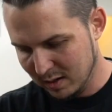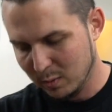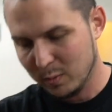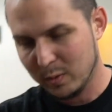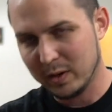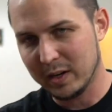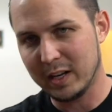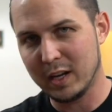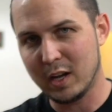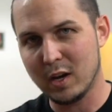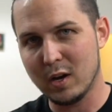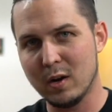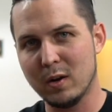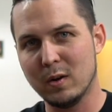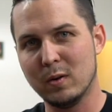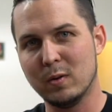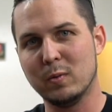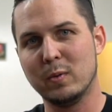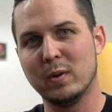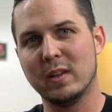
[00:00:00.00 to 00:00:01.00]
We're gonna
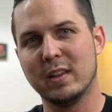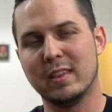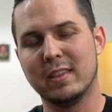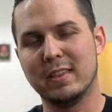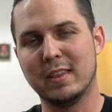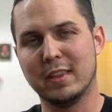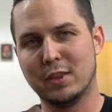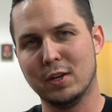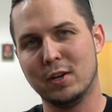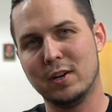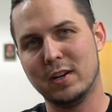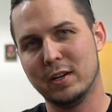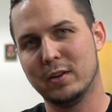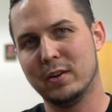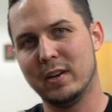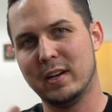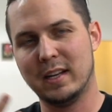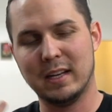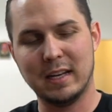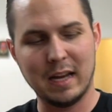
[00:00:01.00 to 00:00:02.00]
go with the third
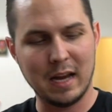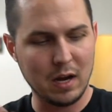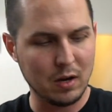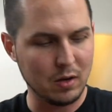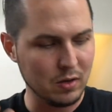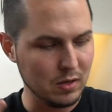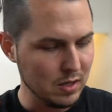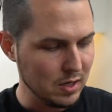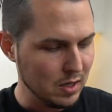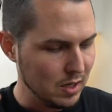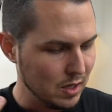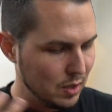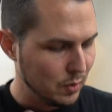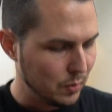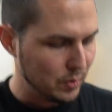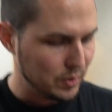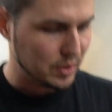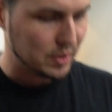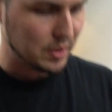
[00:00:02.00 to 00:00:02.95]
ingredient now, which